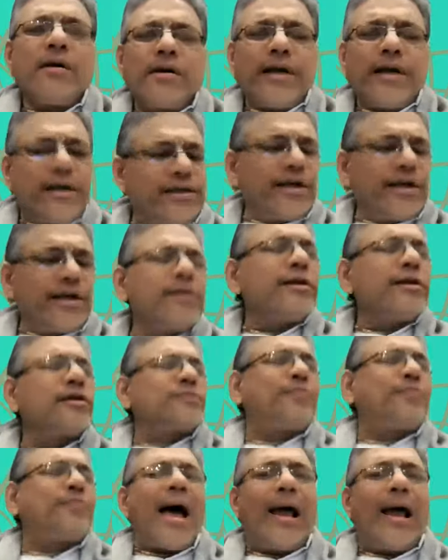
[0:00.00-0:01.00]
Is he in
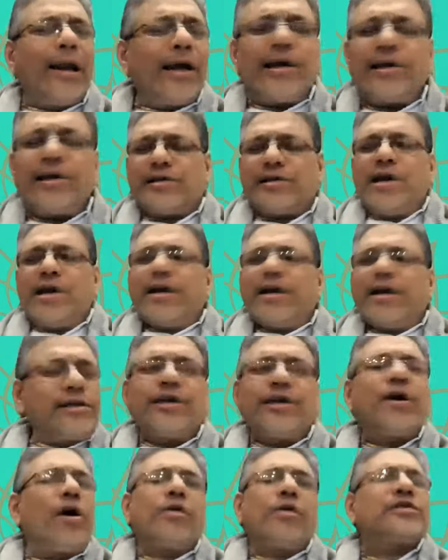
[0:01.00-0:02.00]
this palace? Is
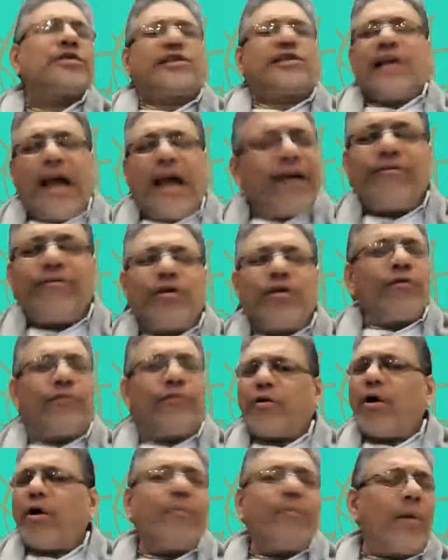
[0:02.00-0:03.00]
he going to save you
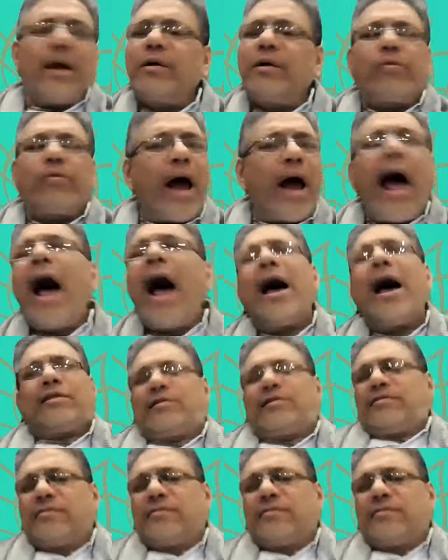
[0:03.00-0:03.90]
from my wrath?